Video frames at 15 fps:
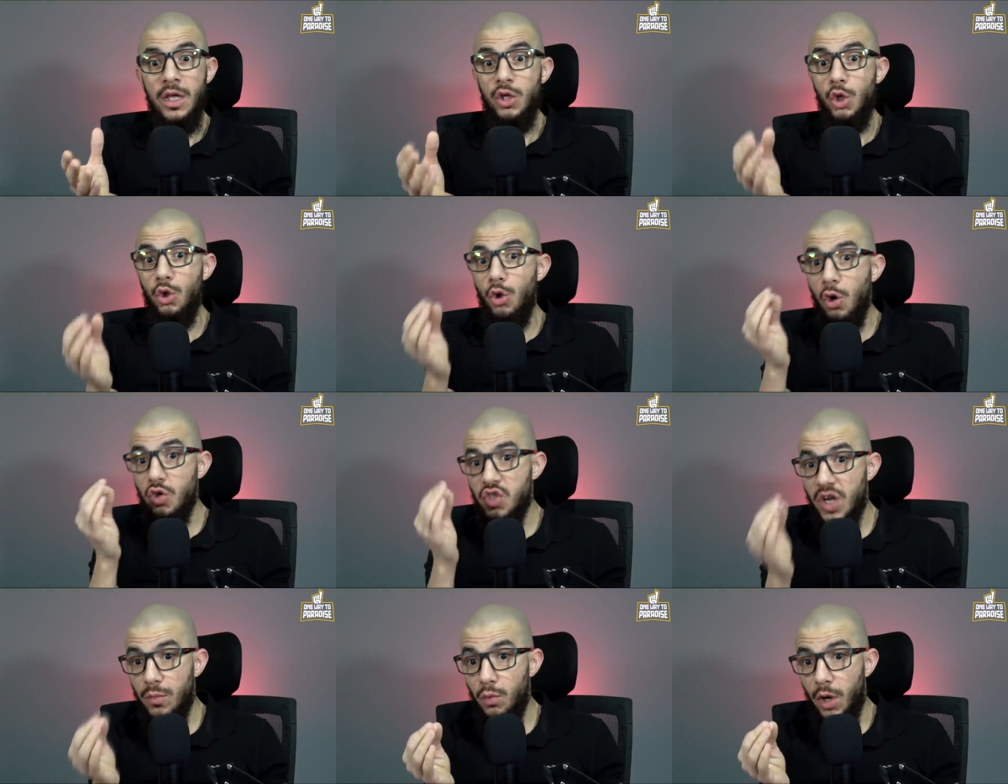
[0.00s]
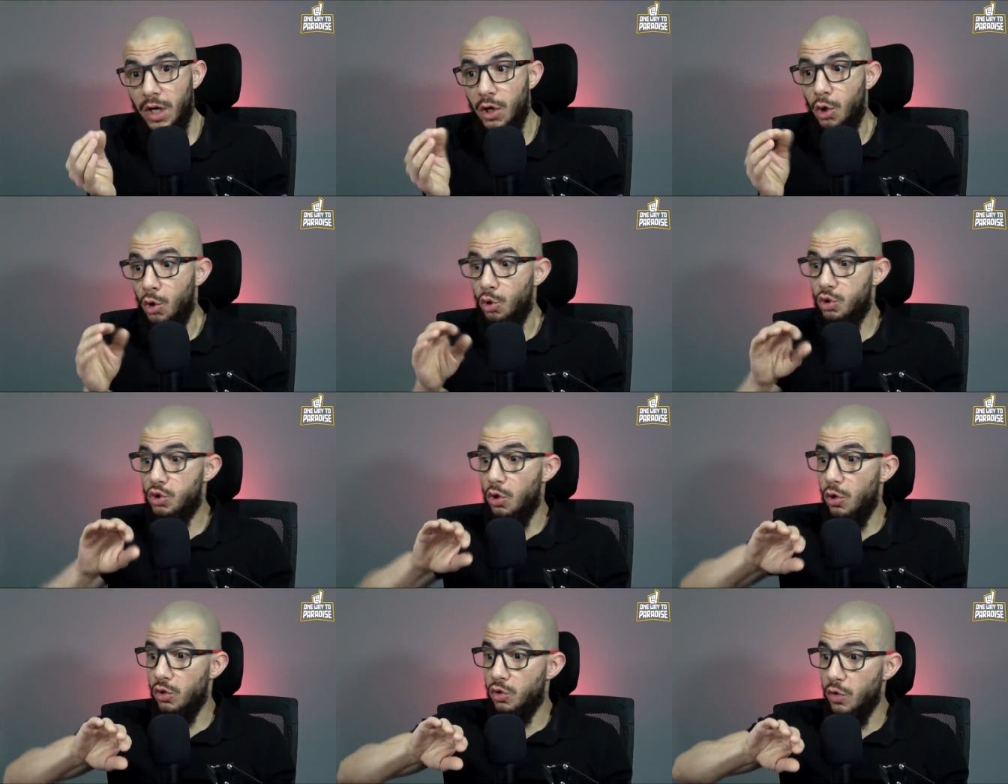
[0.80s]
You know someone who's
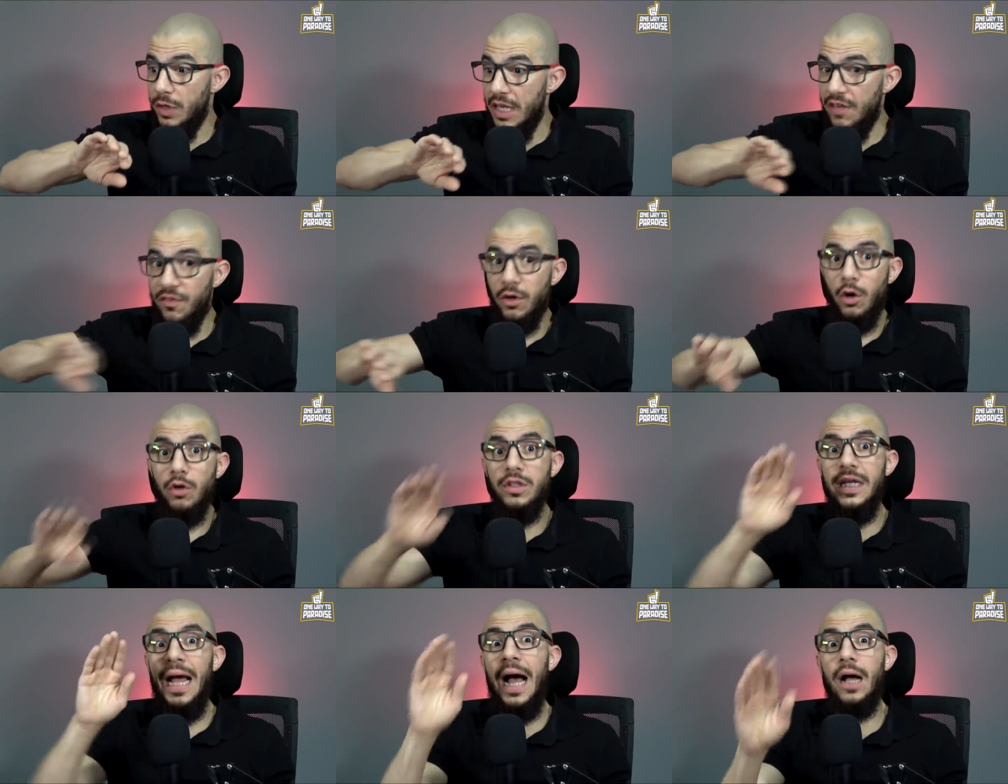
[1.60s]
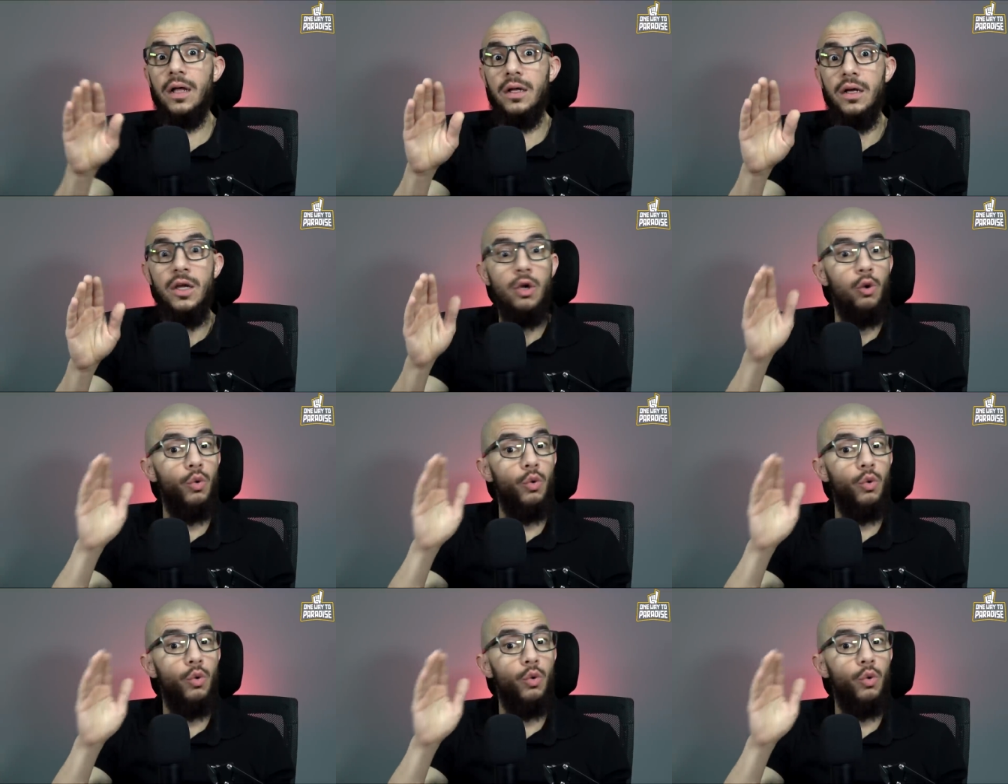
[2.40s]
going to leave alone the haqq,